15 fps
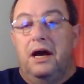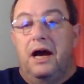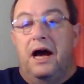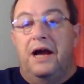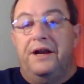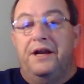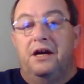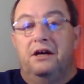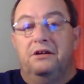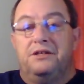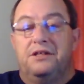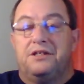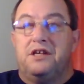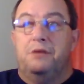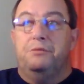I know
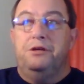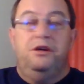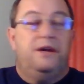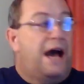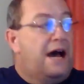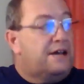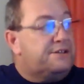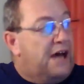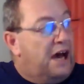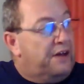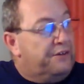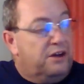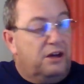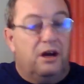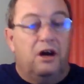to some of you guys out
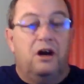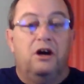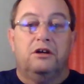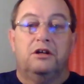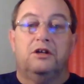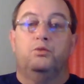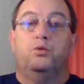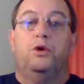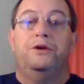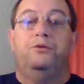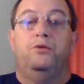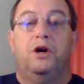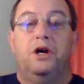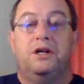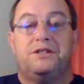there, 101
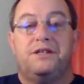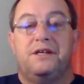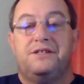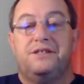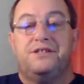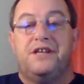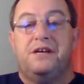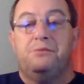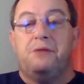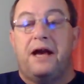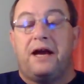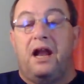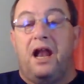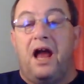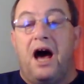runs doesn't seem
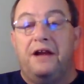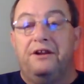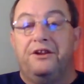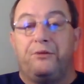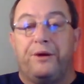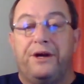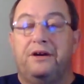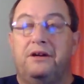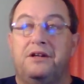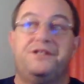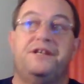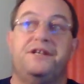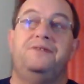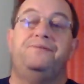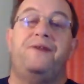like a lot in
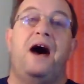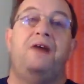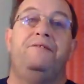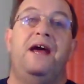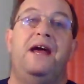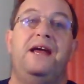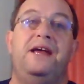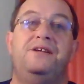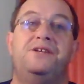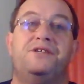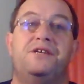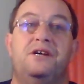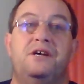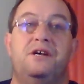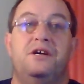365
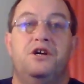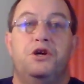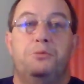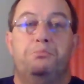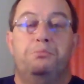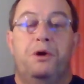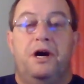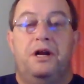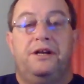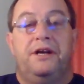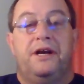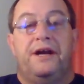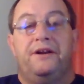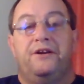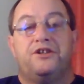days,
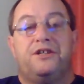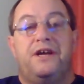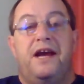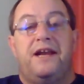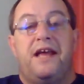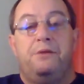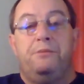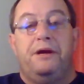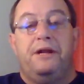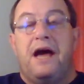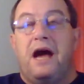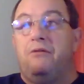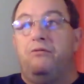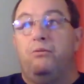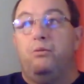but you got to understand, Amy
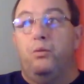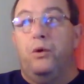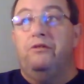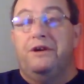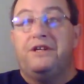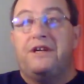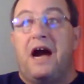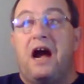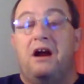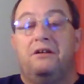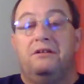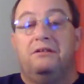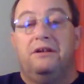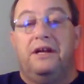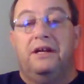and I, we
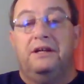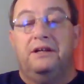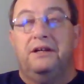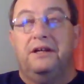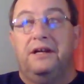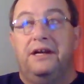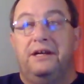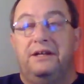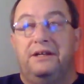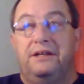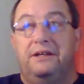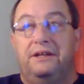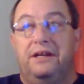retired in